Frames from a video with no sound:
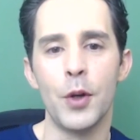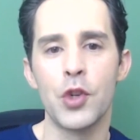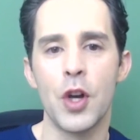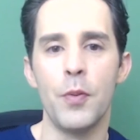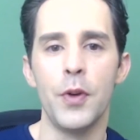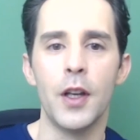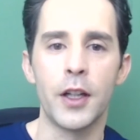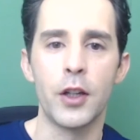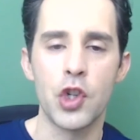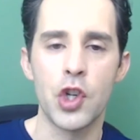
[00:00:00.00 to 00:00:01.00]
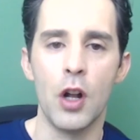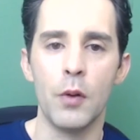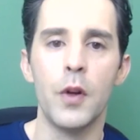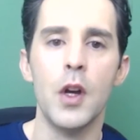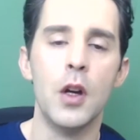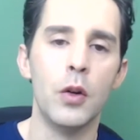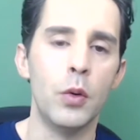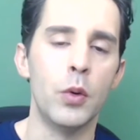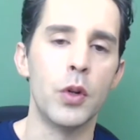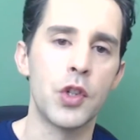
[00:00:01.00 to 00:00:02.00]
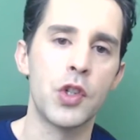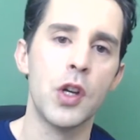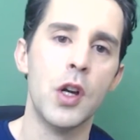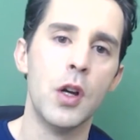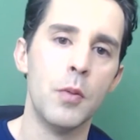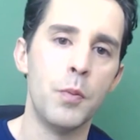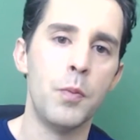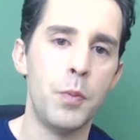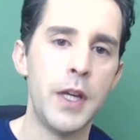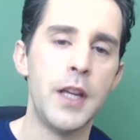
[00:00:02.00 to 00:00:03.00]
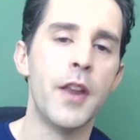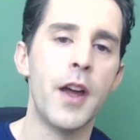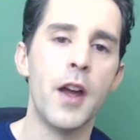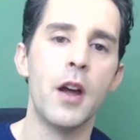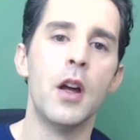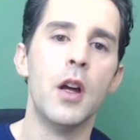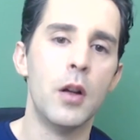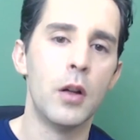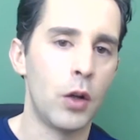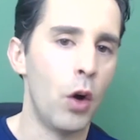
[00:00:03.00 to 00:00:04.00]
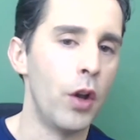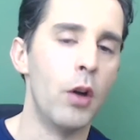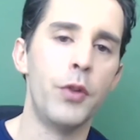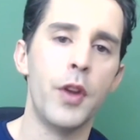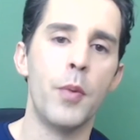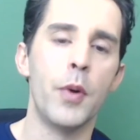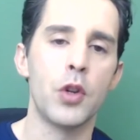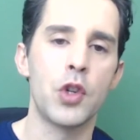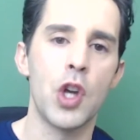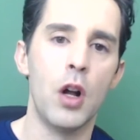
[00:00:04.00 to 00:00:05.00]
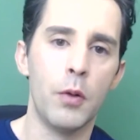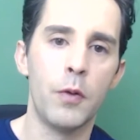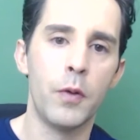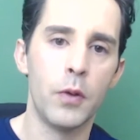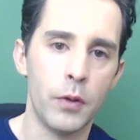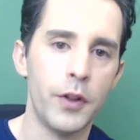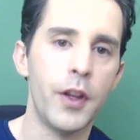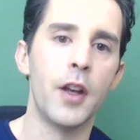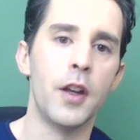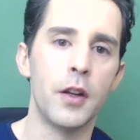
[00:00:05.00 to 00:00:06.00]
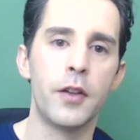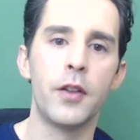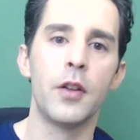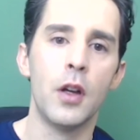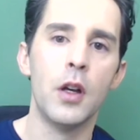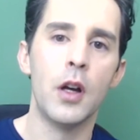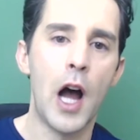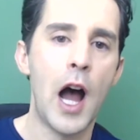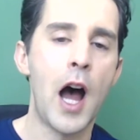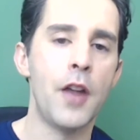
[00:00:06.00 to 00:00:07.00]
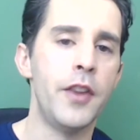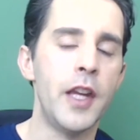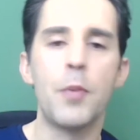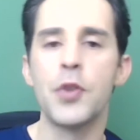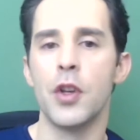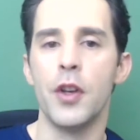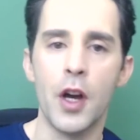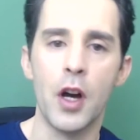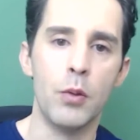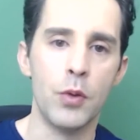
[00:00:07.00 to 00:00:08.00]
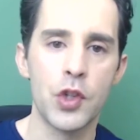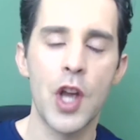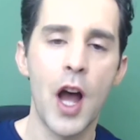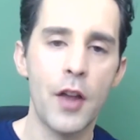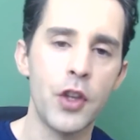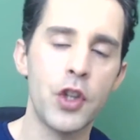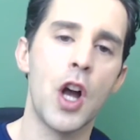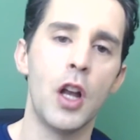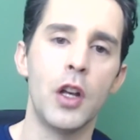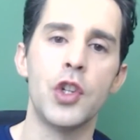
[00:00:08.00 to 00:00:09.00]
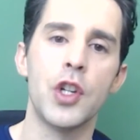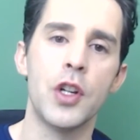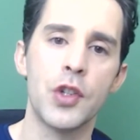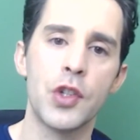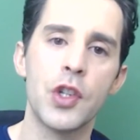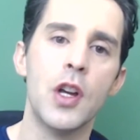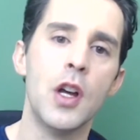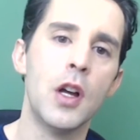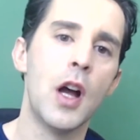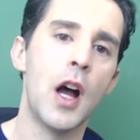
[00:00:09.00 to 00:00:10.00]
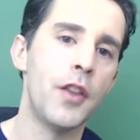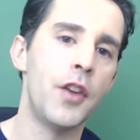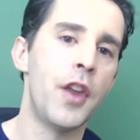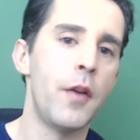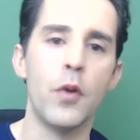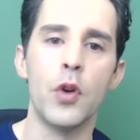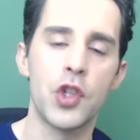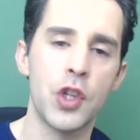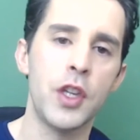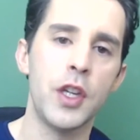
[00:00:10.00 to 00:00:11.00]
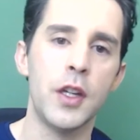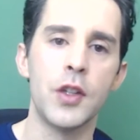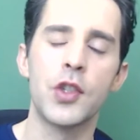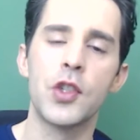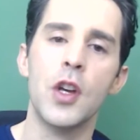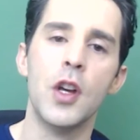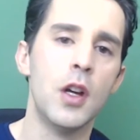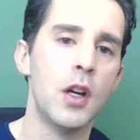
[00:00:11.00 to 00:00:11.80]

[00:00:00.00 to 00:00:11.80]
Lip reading: somebody like yourself who has been there, gone out there by yourself, done it, had the ups and downs, had the challenges, had the diversities,